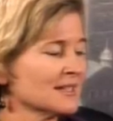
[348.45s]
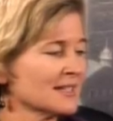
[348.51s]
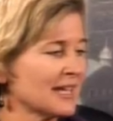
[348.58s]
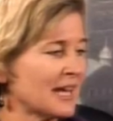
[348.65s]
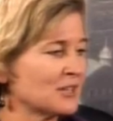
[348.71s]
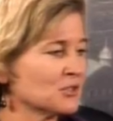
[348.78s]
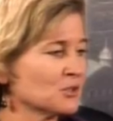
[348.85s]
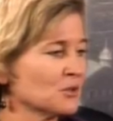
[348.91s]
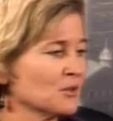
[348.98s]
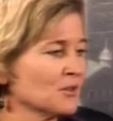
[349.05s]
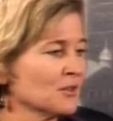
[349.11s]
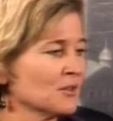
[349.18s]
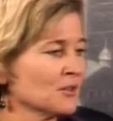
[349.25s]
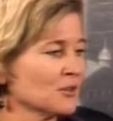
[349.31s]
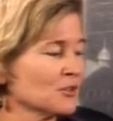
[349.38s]

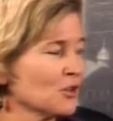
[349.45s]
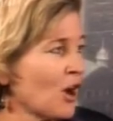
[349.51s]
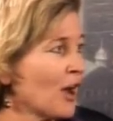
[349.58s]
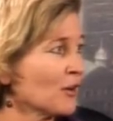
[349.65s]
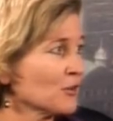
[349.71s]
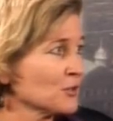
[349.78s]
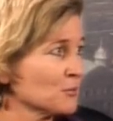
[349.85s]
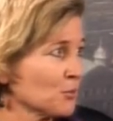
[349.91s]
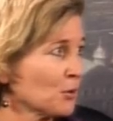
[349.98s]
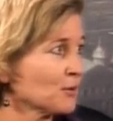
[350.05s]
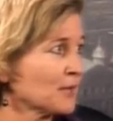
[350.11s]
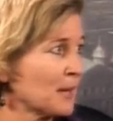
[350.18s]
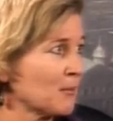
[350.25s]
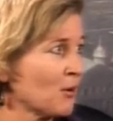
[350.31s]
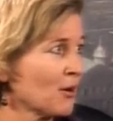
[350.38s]
schedule their daughter's
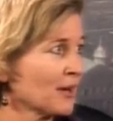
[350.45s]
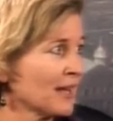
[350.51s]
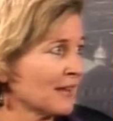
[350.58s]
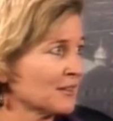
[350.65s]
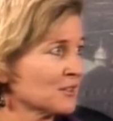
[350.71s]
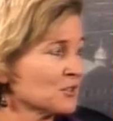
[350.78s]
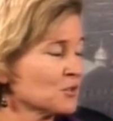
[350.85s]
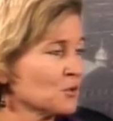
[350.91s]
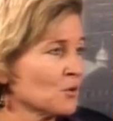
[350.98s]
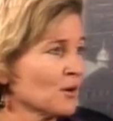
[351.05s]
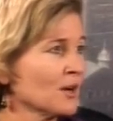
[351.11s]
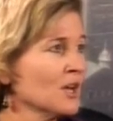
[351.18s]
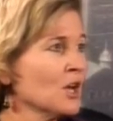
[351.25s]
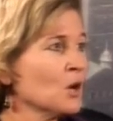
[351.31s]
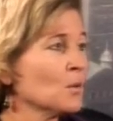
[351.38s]
birthday party at the
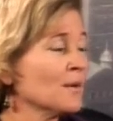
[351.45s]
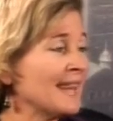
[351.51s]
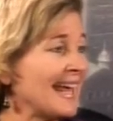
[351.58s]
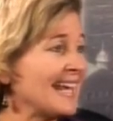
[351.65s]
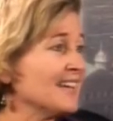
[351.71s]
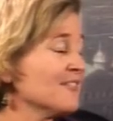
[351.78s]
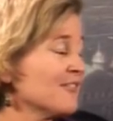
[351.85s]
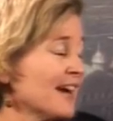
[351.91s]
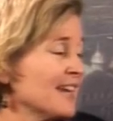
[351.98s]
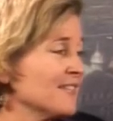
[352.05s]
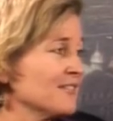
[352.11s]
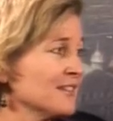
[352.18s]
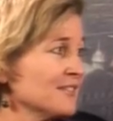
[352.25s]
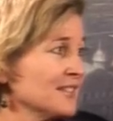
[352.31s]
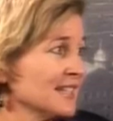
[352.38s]
store, when they
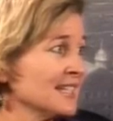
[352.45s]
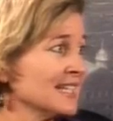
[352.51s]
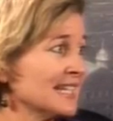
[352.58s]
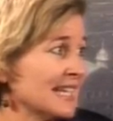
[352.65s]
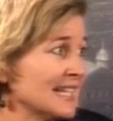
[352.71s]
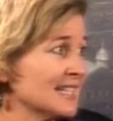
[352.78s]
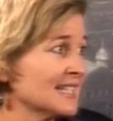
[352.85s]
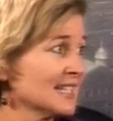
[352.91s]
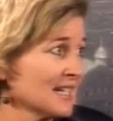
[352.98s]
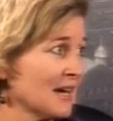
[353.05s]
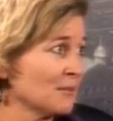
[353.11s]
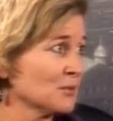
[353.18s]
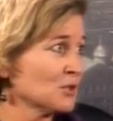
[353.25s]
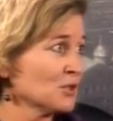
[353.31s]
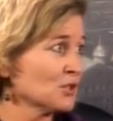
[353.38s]
invite 15 kids to
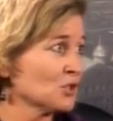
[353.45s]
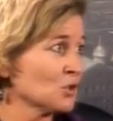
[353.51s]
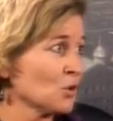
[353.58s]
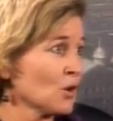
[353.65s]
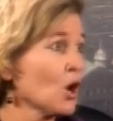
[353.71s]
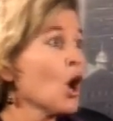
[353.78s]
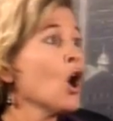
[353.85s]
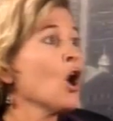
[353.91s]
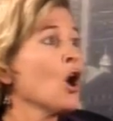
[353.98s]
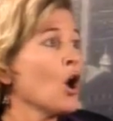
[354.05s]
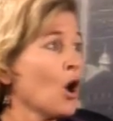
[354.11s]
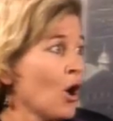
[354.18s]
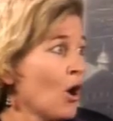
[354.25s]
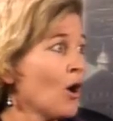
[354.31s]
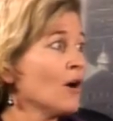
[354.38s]
come to the store,
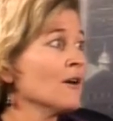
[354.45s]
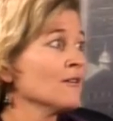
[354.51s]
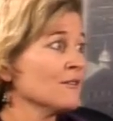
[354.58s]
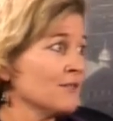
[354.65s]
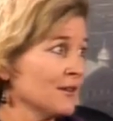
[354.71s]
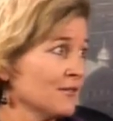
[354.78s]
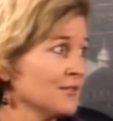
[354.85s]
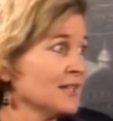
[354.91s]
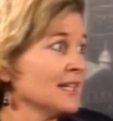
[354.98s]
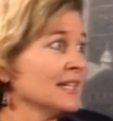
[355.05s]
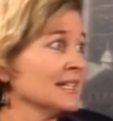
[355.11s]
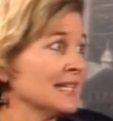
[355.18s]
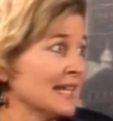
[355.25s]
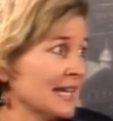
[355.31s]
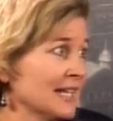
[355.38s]
all
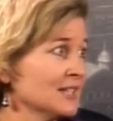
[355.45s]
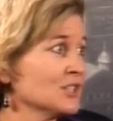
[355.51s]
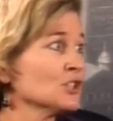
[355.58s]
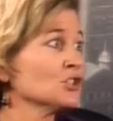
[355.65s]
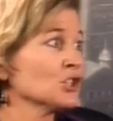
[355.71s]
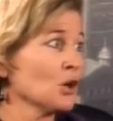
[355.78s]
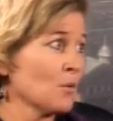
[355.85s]
15 kids show up.